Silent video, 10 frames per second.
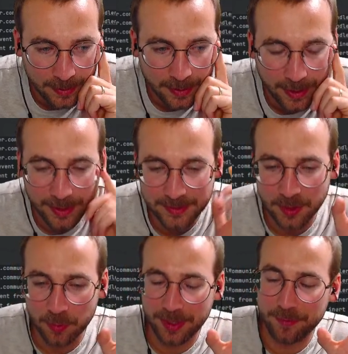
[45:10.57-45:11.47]
And
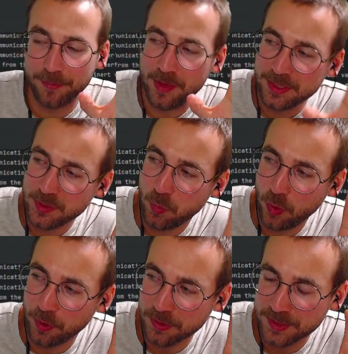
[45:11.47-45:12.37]
so if this
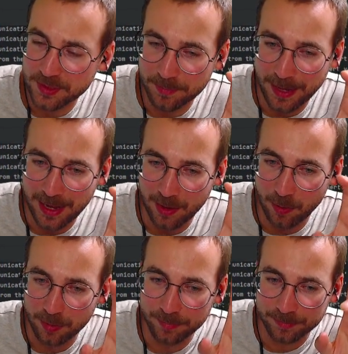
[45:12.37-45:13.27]
works
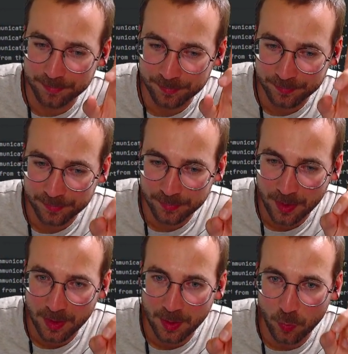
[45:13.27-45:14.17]
somehow,
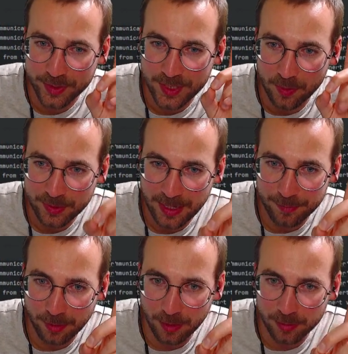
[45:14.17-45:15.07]
we don't
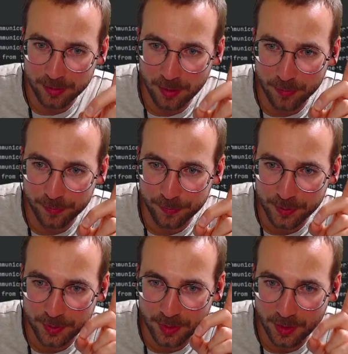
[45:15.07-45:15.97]
have a lot of,
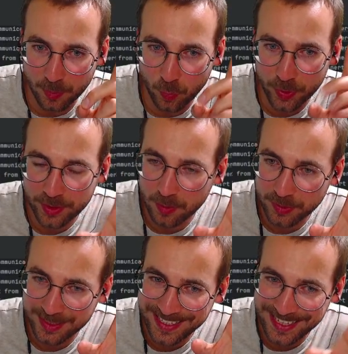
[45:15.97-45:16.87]
we
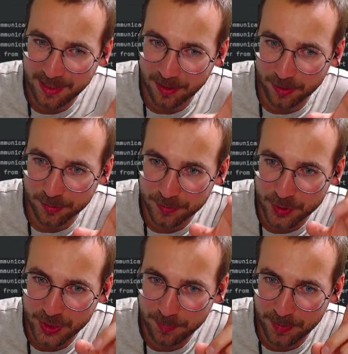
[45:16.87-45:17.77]
don't need a lot of
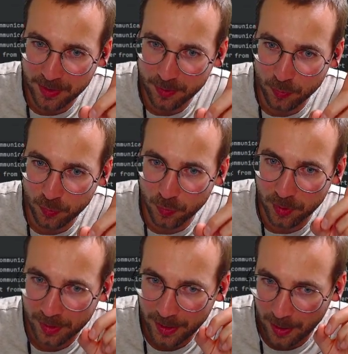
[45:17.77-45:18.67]
GPU
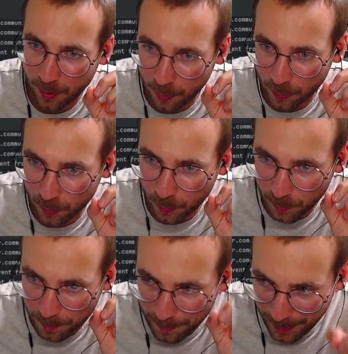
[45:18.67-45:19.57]

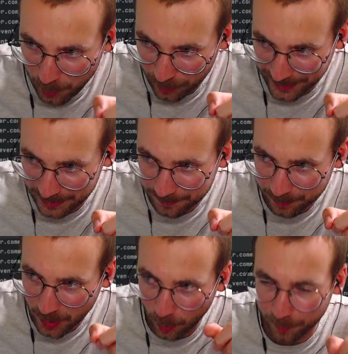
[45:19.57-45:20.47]
memory,
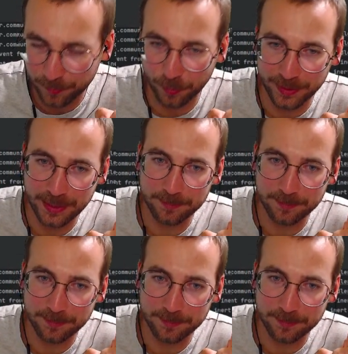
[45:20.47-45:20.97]
hopefully,